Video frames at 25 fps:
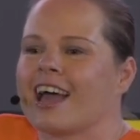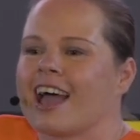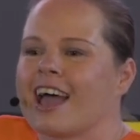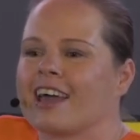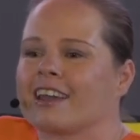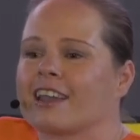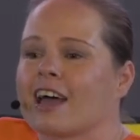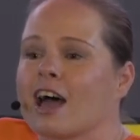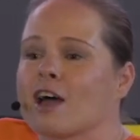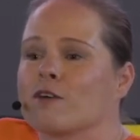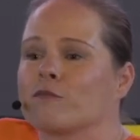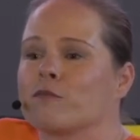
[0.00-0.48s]

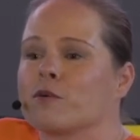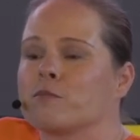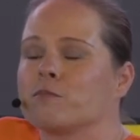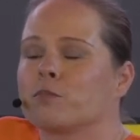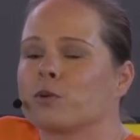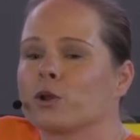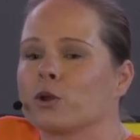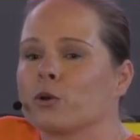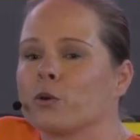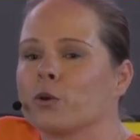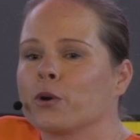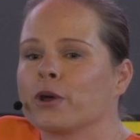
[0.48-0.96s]
And I've
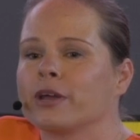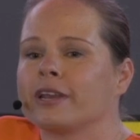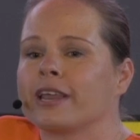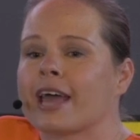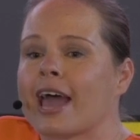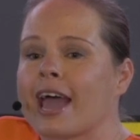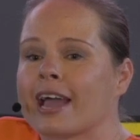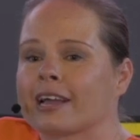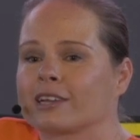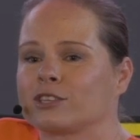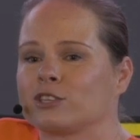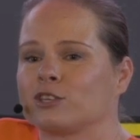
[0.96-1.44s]
employed
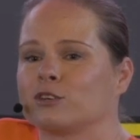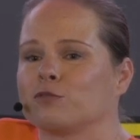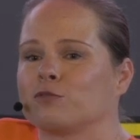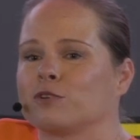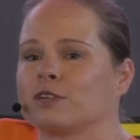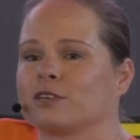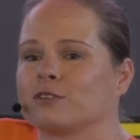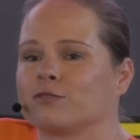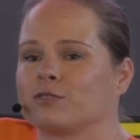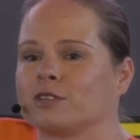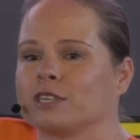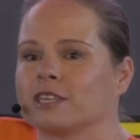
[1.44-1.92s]
active
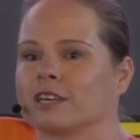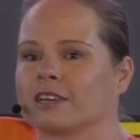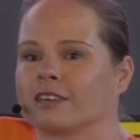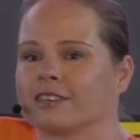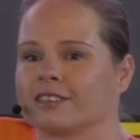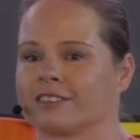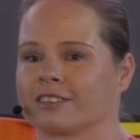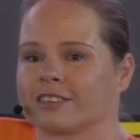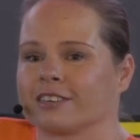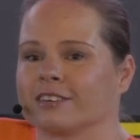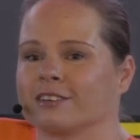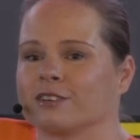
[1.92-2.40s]
listening
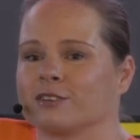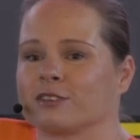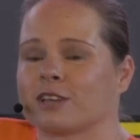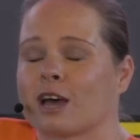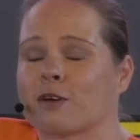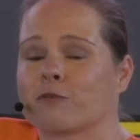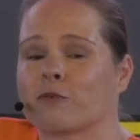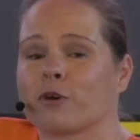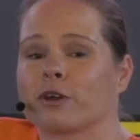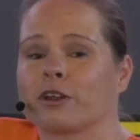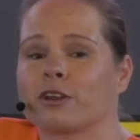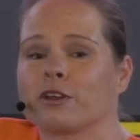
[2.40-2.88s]
skills.
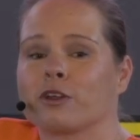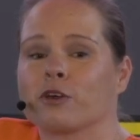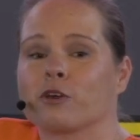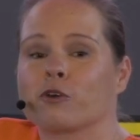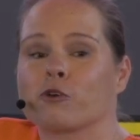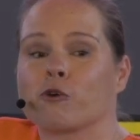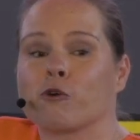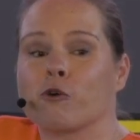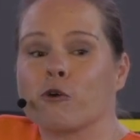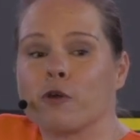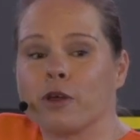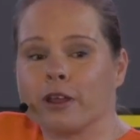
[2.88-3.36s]
I've got an
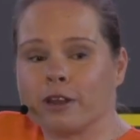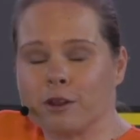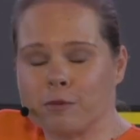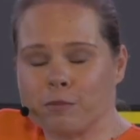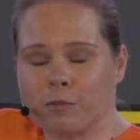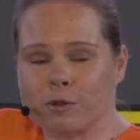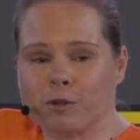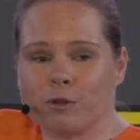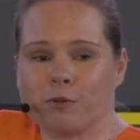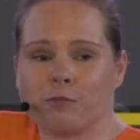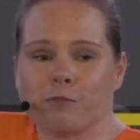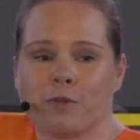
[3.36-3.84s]

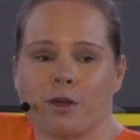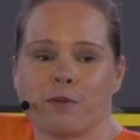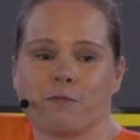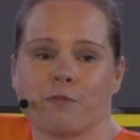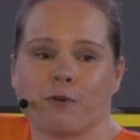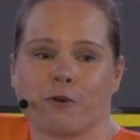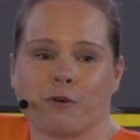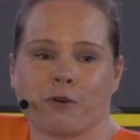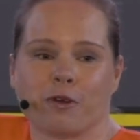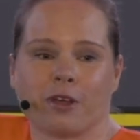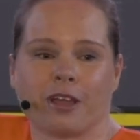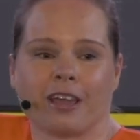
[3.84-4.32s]
incredible
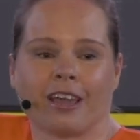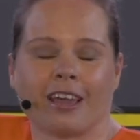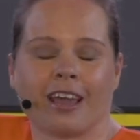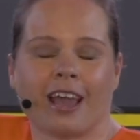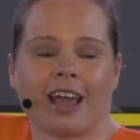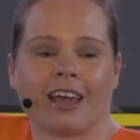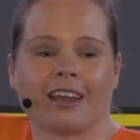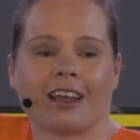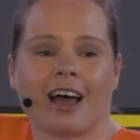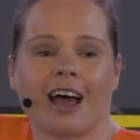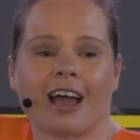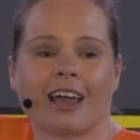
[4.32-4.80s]
memory,
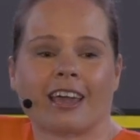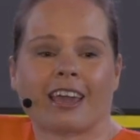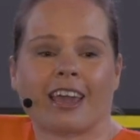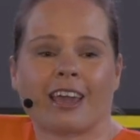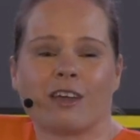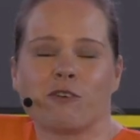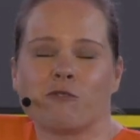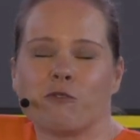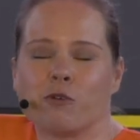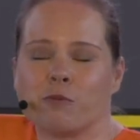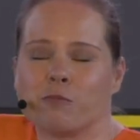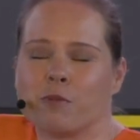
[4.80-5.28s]
and I
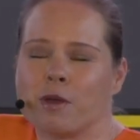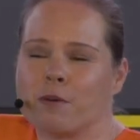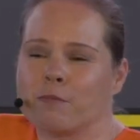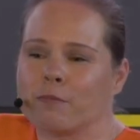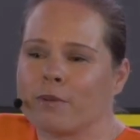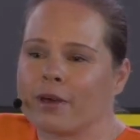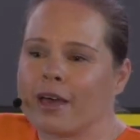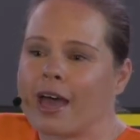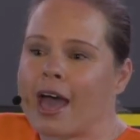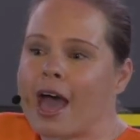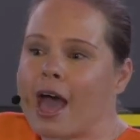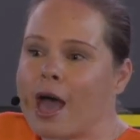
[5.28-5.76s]
can
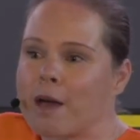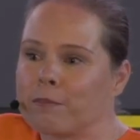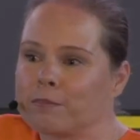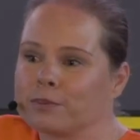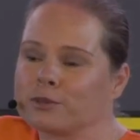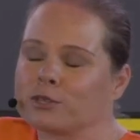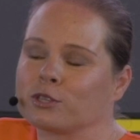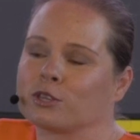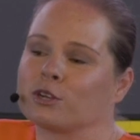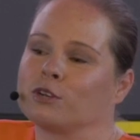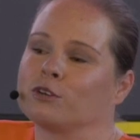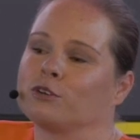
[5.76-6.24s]
remember
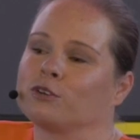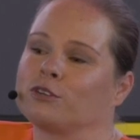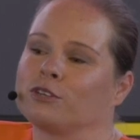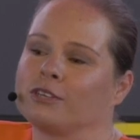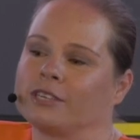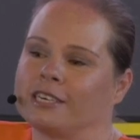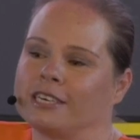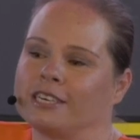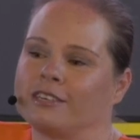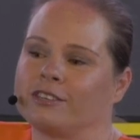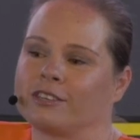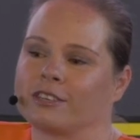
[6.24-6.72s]
absolute
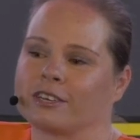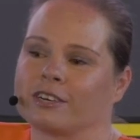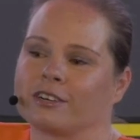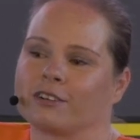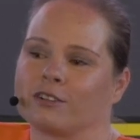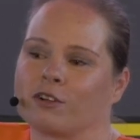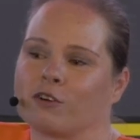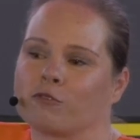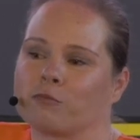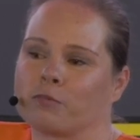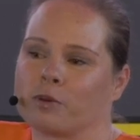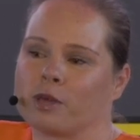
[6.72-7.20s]

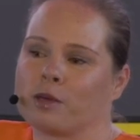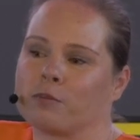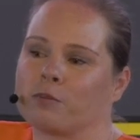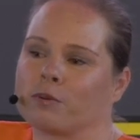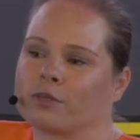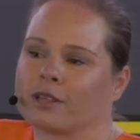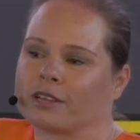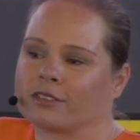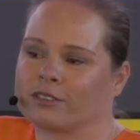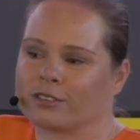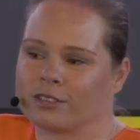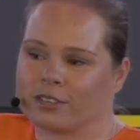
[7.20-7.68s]
detail of people
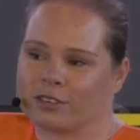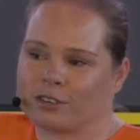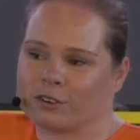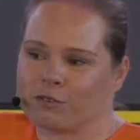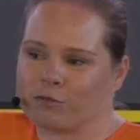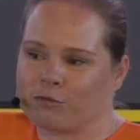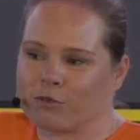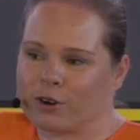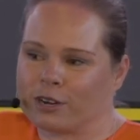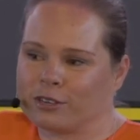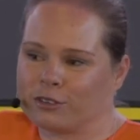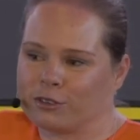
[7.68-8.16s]
that sit
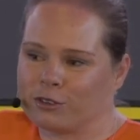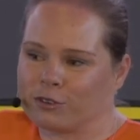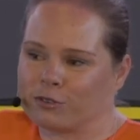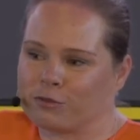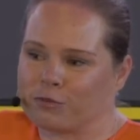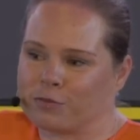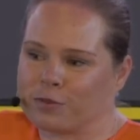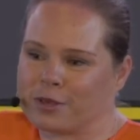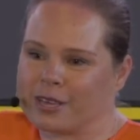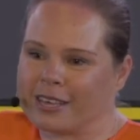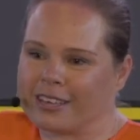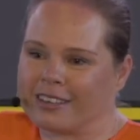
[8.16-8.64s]
in front
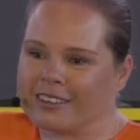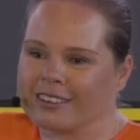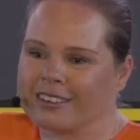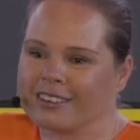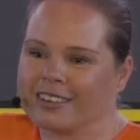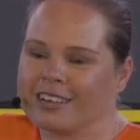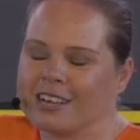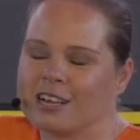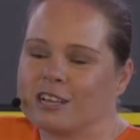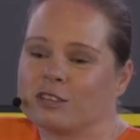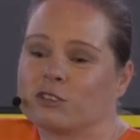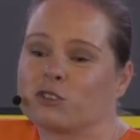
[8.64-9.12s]
of me.
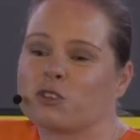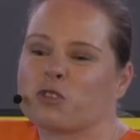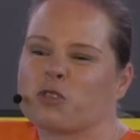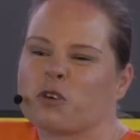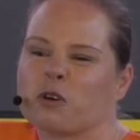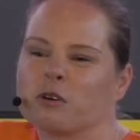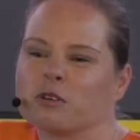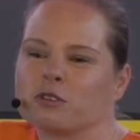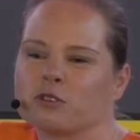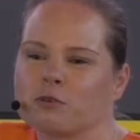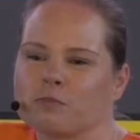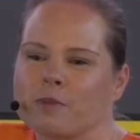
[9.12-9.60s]
So
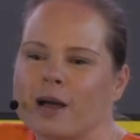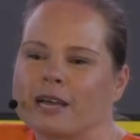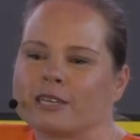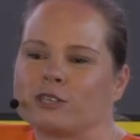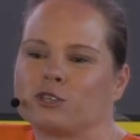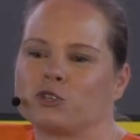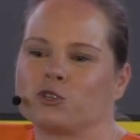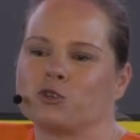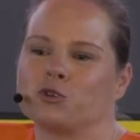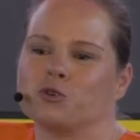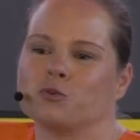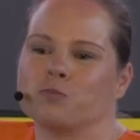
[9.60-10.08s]
those are my
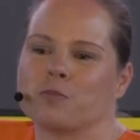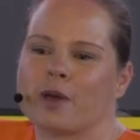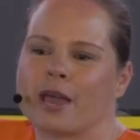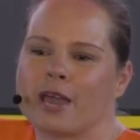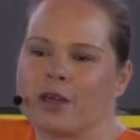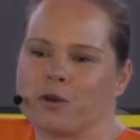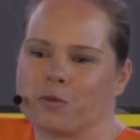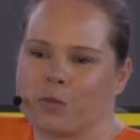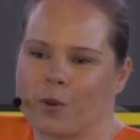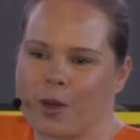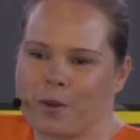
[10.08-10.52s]
2 main